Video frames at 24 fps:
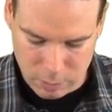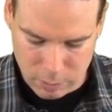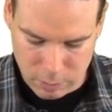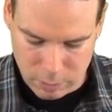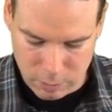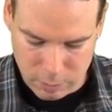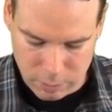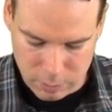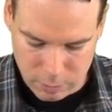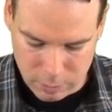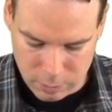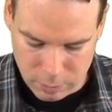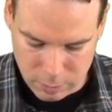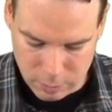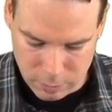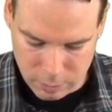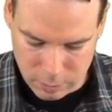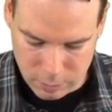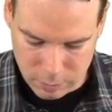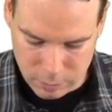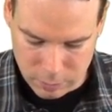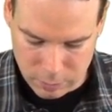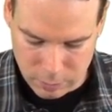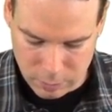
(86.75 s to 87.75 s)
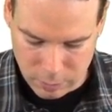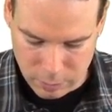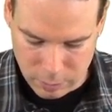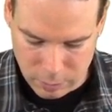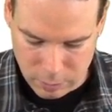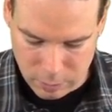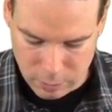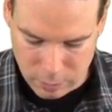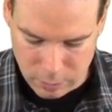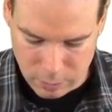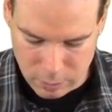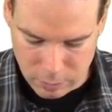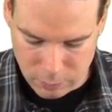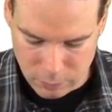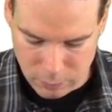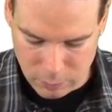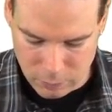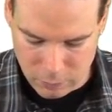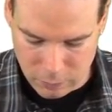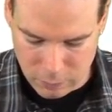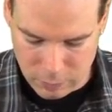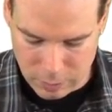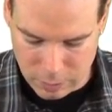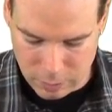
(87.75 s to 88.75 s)
This is f
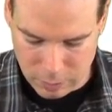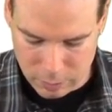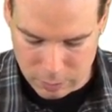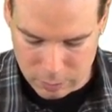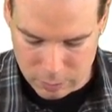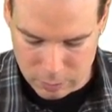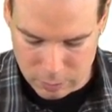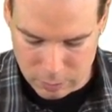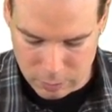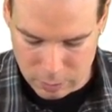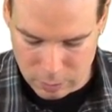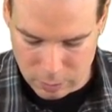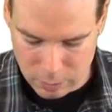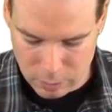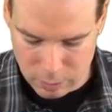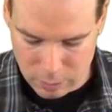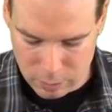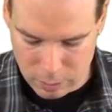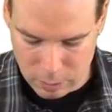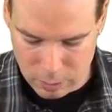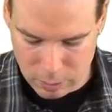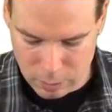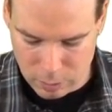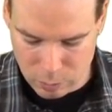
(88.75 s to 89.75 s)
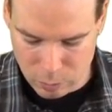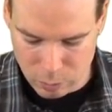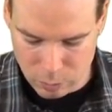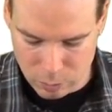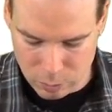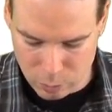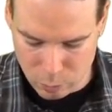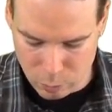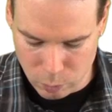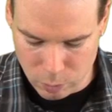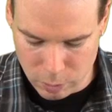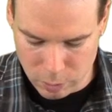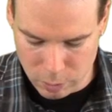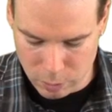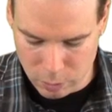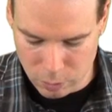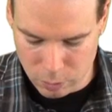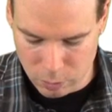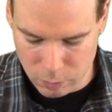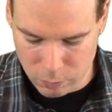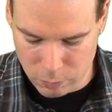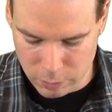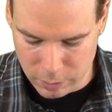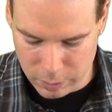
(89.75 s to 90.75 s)
of x equals 1
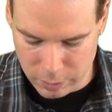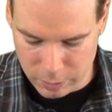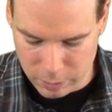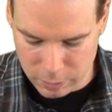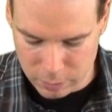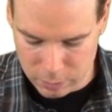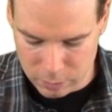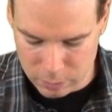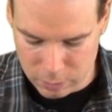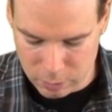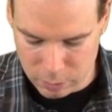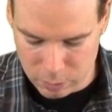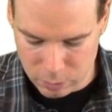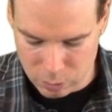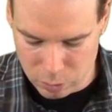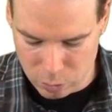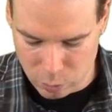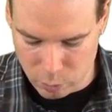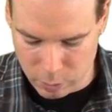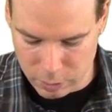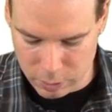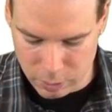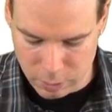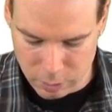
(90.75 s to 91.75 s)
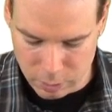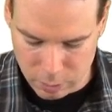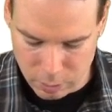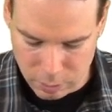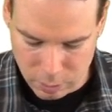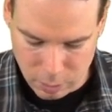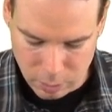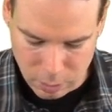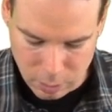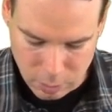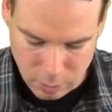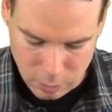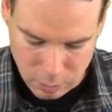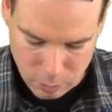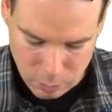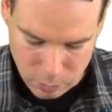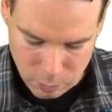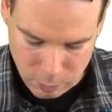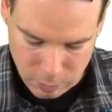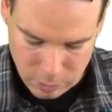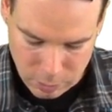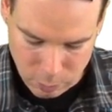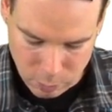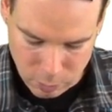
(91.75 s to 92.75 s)
over x squared.
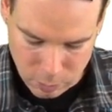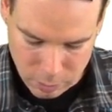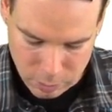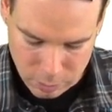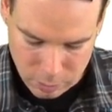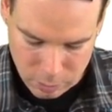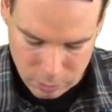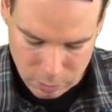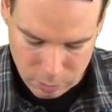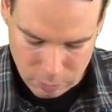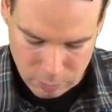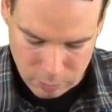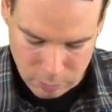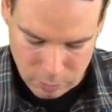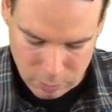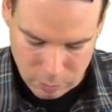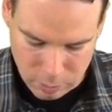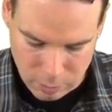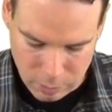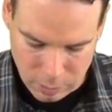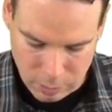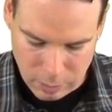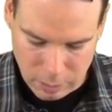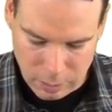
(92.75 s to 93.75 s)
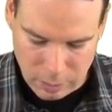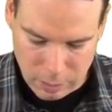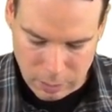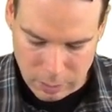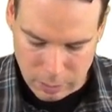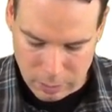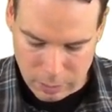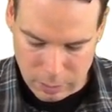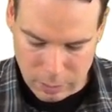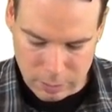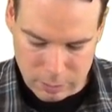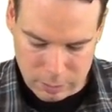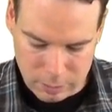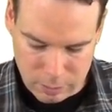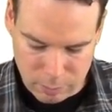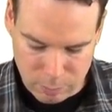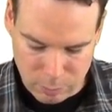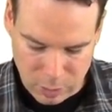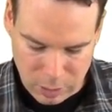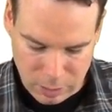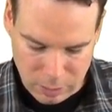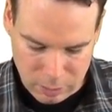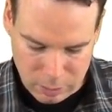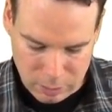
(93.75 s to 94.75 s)
We want to
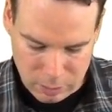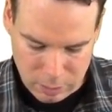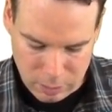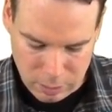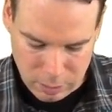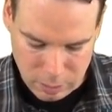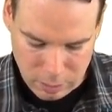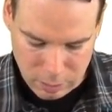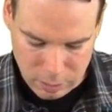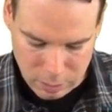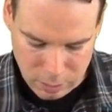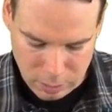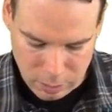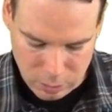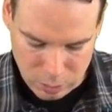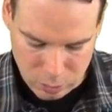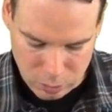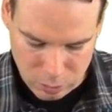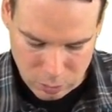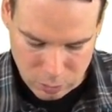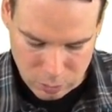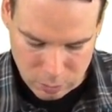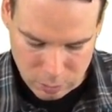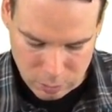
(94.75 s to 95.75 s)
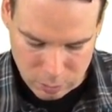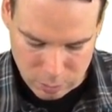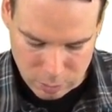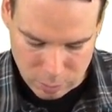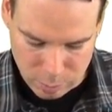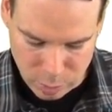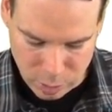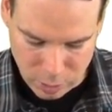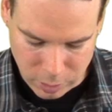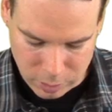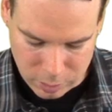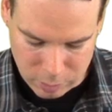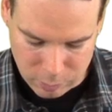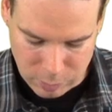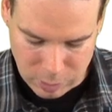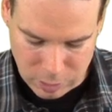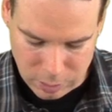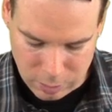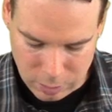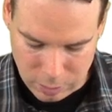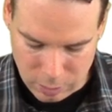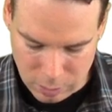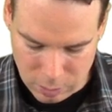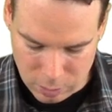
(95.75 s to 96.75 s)
estimate the integral or
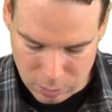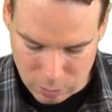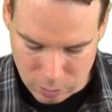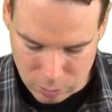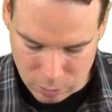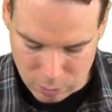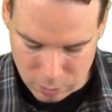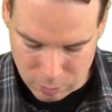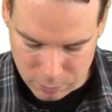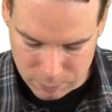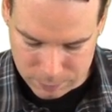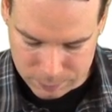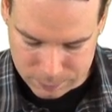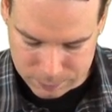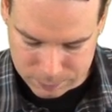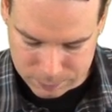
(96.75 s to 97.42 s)
approximate the integral